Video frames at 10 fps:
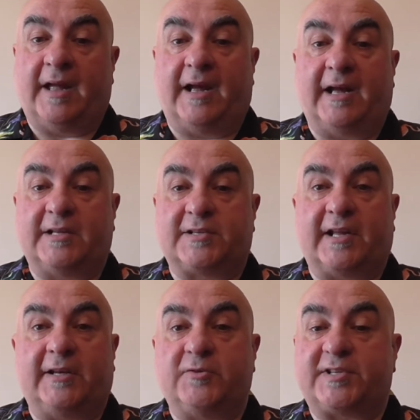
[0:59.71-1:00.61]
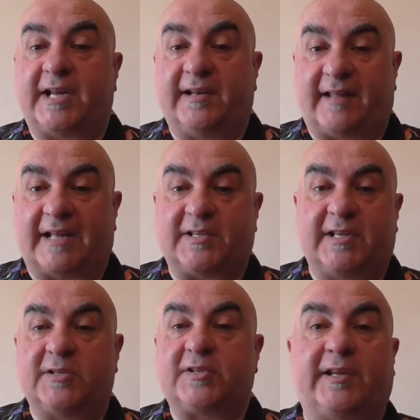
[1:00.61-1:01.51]
and then you send that
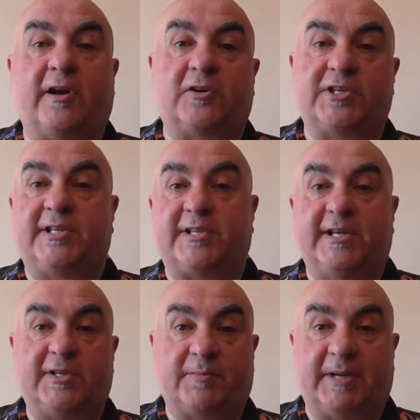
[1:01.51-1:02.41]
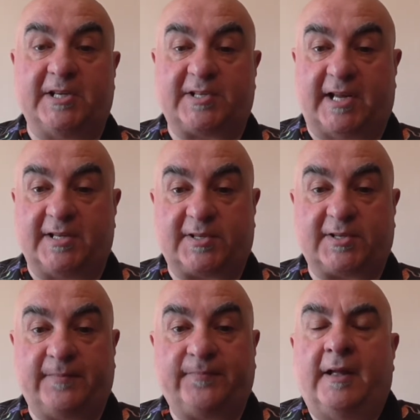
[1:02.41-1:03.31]
in RGT to be assessed.